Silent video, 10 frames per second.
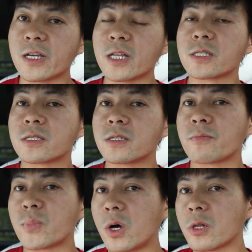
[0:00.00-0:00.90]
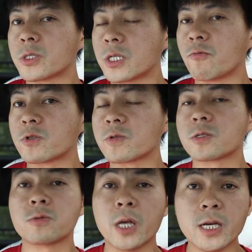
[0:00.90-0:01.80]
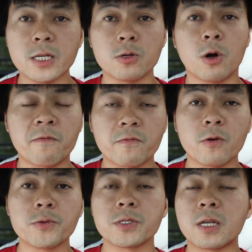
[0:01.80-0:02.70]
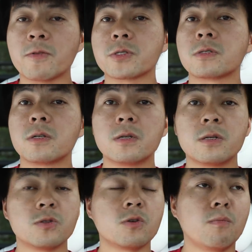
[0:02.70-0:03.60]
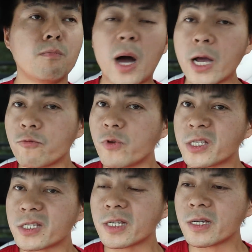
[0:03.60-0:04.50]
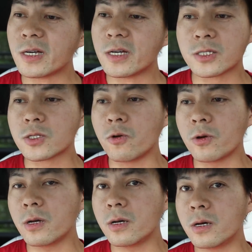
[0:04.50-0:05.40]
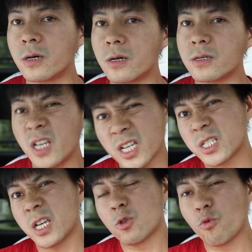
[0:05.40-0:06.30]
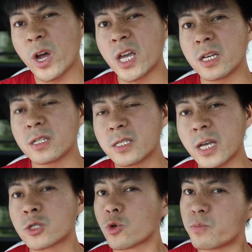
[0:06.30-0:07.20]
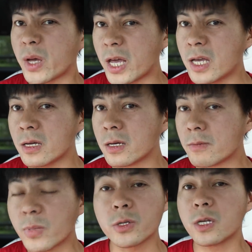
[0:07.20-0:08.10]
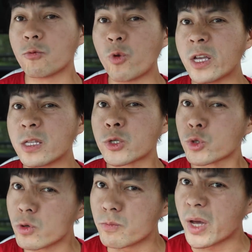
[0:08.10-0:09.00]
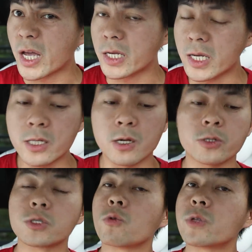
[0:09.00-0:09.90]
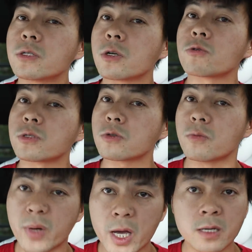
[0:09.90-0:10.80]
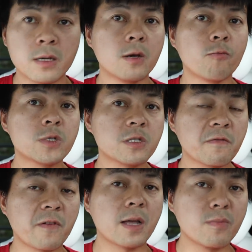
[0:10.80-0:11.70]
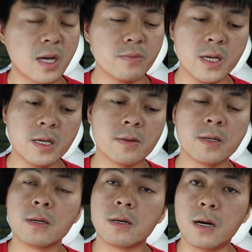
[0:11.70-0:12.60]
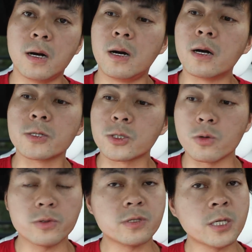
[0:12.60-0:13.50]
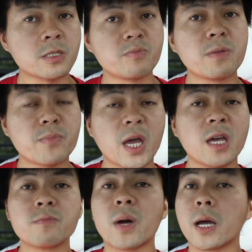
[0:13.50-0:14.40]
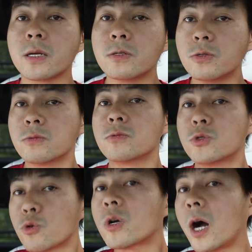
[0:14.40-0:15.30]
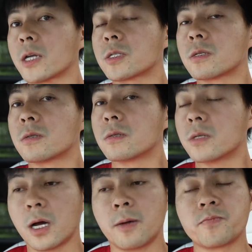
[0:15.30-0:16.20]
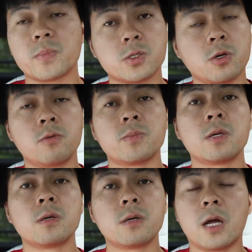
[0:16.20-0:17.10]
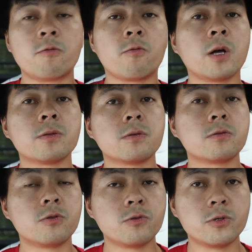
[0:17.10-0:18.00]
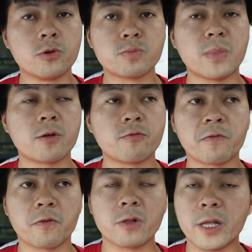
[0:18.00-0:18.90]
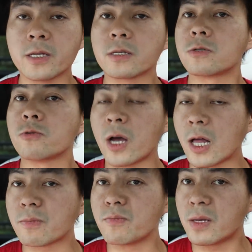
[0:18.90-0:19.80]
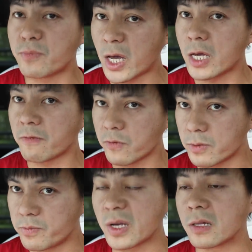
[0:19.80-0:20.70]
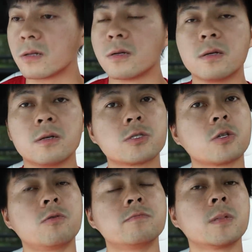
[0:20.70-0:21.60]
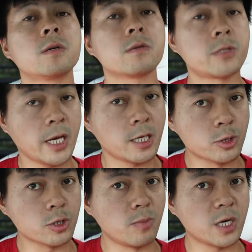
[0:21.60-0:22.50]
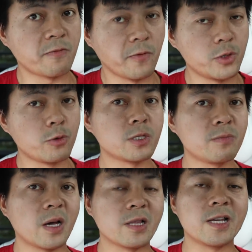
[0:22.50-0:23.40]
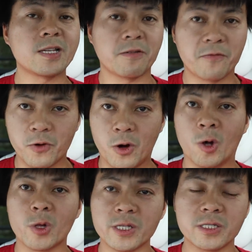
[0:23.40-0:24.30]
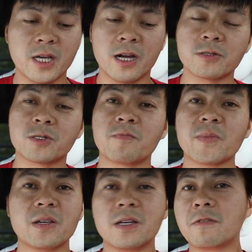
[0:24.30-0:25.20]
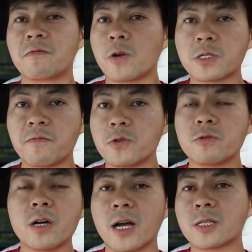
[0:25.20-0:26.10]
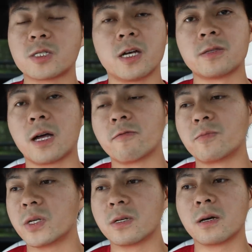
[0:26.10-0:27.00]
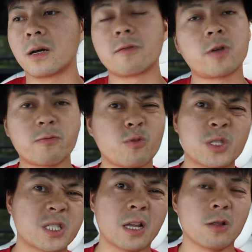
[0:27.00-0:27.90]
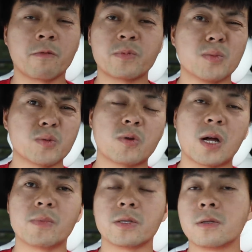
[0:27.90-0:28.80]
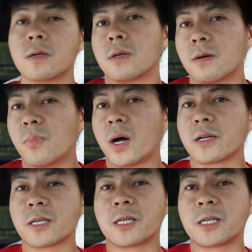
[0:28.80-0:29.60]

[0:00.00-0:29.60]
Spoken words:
against their policy, which was to take it off-road. So that was, my risk. So yes, in a way they should pay, but in a way they shouldn't pay either. So they chose not to pay, which is fine by me. So this has been paid by you guys. Yeah. So everyone who used my referral link, you helped me pay for the bill. So thank you so much for using my link for all these years. If it wasn't for you guys, then I would have to sell Optimus Prime and buy a